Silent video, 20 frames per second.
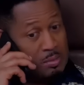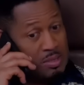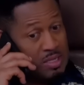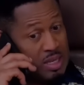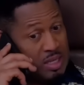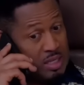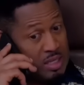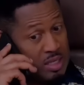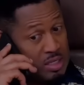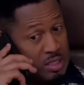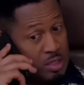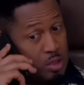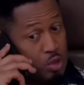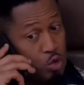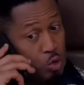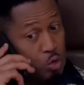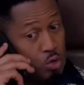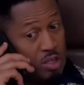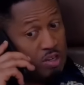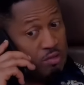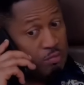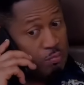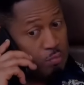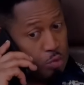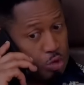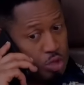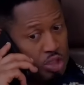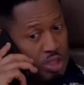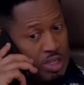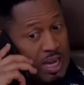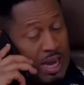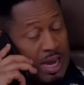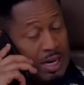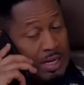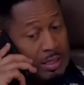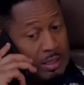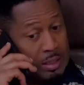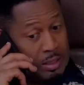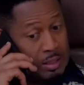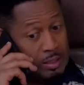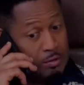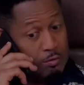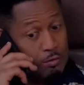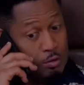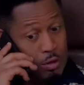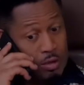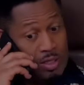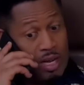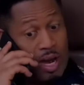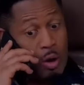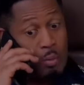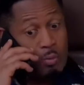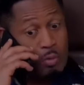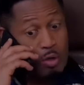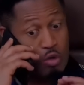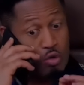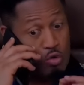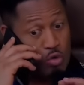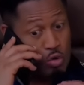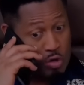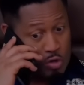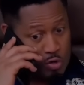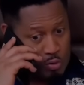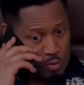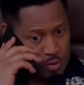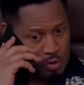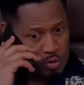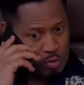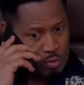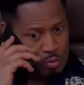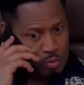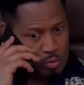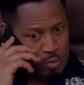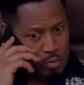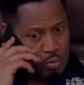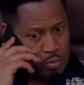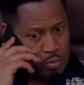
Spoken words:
I'm saying this. Don't give Buchi anything. If not, I'll be cross with you.